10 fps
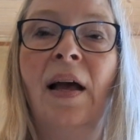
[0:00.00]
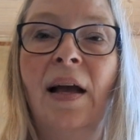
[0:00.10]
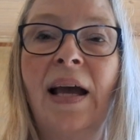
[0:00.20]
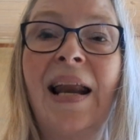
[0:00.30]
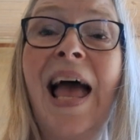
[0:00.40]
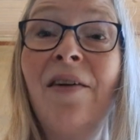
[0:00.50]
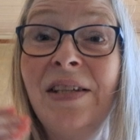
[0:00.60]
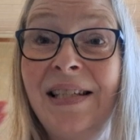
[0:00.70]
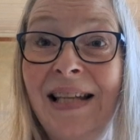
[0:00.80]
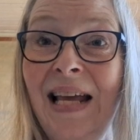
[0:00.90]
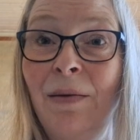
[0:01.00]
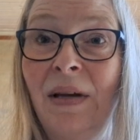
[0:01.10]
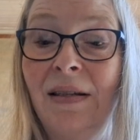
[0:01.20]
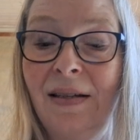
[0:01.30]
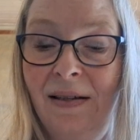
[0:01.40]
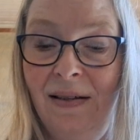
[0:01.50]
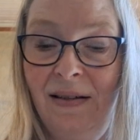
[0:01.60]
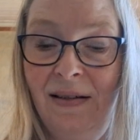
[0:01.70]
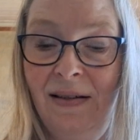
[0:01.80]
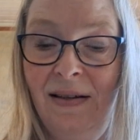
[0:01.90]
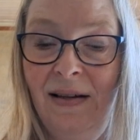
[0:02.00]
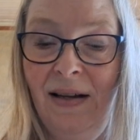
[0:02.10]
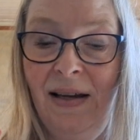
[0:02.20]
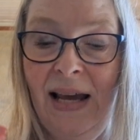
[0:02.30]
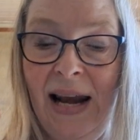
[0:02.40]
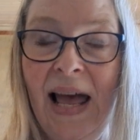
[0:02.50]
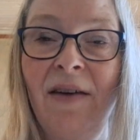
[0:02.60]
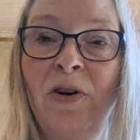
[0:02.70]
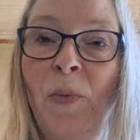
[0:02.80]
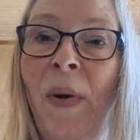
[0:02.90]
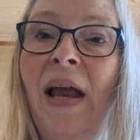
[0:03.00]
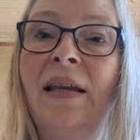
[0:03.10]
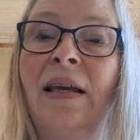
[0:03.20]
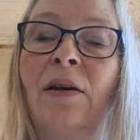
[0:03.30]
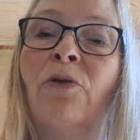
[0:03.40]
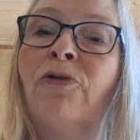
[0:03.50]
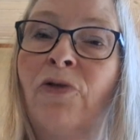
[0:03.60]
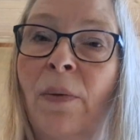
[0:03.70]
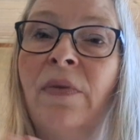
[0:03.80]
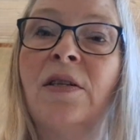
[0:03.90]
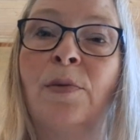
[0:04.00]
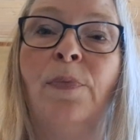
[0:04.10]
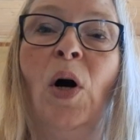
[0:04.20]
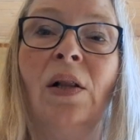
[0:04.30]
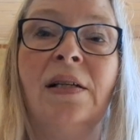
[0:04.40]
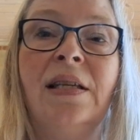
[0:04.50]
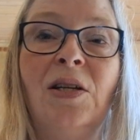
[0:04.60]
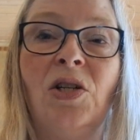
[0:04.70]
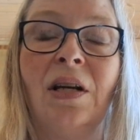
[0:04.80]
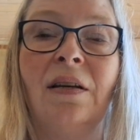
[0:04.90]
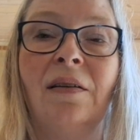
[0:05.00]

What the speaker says: Can I have a statement? Can I have an opinion from this politician?